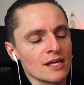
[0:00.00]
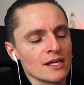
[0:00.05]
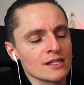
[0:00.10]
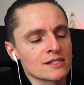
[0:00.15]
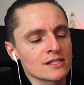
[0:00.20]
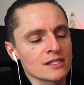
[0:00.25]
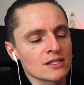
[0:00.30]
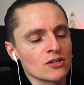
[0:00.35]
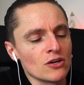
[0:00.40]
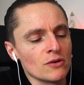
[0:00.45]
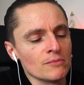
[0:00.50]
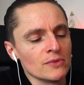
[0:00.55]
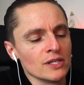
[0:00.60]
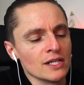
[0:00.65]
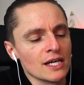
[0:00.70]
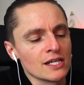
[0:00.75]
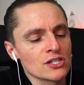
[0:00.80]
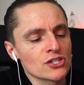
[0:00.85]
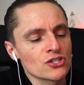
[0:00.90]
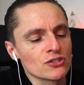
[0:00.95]
It's a
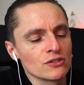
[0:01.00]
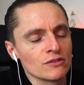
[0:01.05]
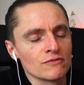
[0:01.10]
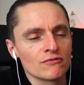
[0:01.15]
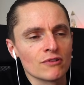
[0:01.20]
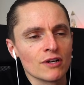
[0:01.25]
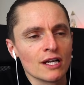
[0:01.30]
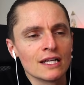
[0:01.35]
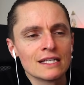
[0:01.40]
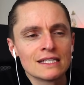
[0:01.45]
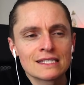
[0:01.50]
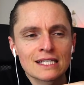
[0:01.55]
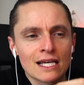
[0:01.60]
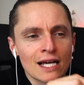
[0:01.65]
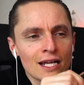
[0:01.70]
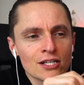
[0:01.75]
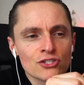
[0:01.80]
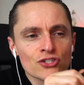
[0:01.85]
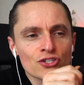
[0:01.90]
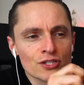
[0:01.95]
combination of really
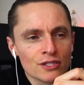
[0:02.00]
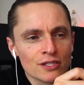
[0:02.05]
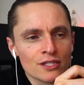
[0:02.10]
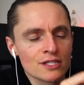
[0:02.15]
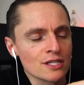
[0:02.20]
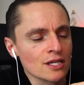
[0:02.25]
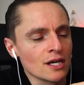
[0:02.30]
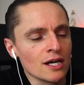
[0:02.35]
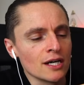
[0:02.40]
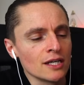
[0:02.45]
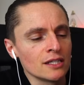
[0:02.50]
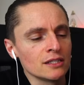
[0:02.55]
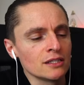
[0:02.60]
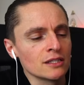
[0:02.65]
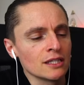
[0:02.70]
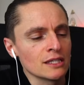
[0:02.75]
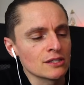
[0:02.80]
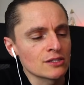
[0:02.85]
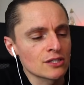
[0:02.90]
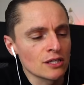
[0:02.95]
intelligent design
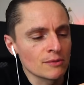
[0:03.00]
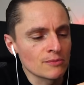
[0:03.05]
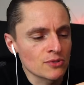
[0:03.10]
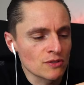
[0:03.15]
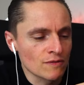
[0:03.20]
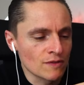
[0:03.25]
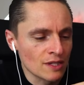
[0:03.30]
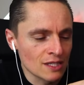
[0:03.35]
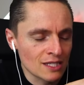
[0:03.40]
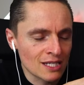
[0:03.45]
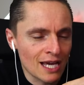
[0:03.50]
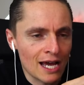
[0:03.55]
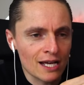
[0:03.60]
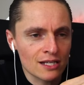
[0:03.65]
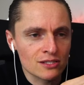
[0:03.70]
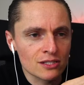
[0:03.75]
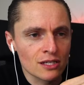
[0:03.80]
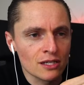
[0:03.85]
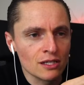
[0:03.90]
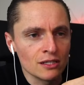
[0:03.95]
in terms of the
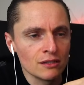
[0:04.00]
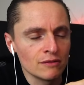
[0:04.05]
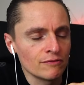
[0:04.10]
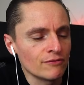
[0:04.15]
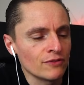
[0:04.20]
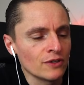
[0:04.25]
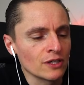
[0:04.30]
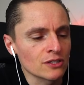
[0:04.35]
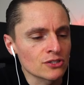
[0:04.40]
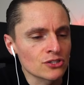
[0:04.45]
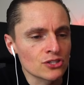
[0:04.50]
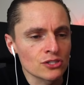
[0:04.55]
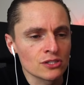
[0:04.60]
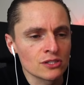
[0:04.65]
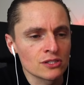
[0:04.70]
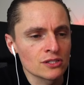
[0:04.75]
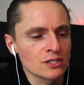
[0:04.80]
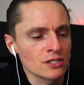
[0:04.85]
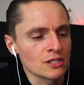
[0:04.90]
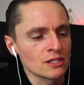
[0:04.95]
tactile
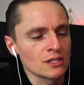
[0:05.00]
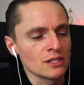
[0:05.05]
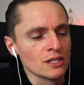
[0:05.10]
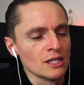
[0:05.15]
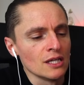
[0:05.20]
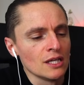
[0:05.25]
functions and